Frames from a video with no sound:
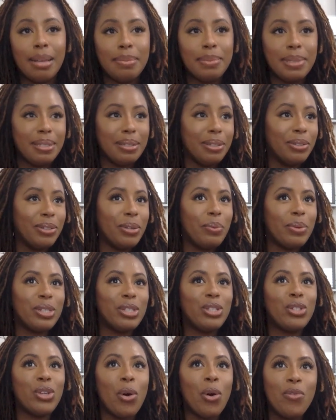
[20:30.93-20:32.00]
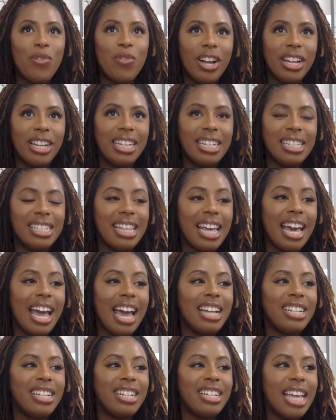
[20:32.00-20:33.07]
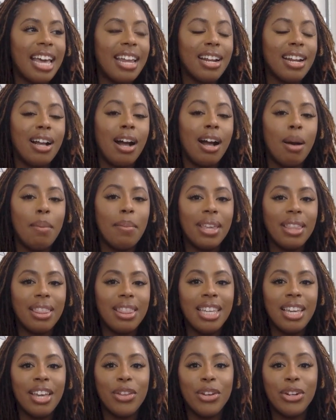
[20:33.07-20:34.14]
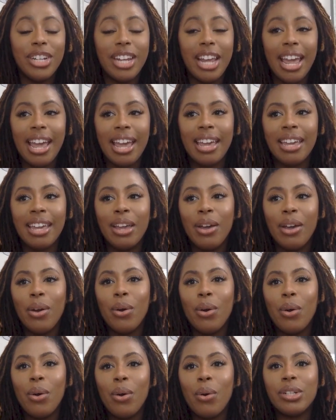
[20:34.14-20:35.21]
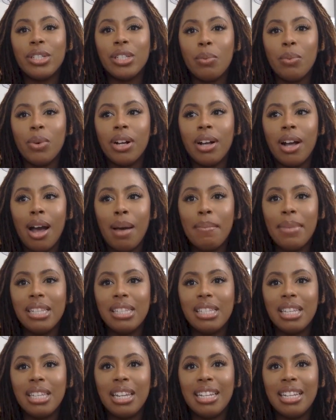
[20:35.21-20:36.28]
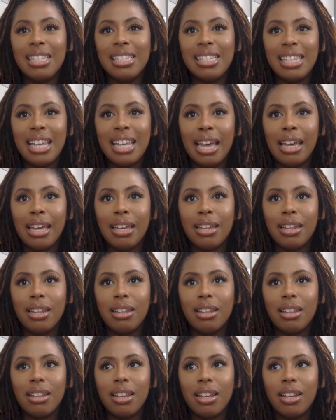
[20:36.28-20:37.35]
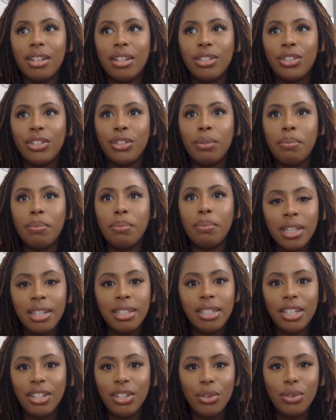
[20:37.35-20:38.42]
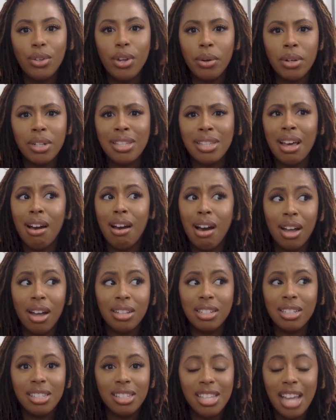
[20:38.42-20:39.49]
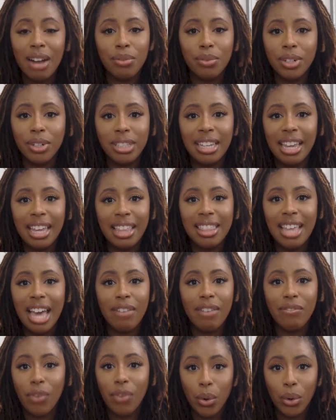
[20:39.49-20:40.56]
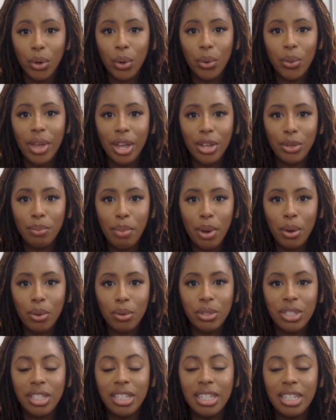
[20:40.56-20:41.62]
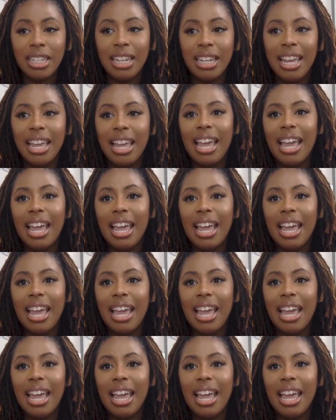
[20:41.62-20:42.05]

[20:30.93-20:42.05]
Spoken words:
Absolutely. What's so funny is that I just had a comment the other day where someone commented and said, Jamilla, didn't you notice that Holland's not really in that photo that you posted?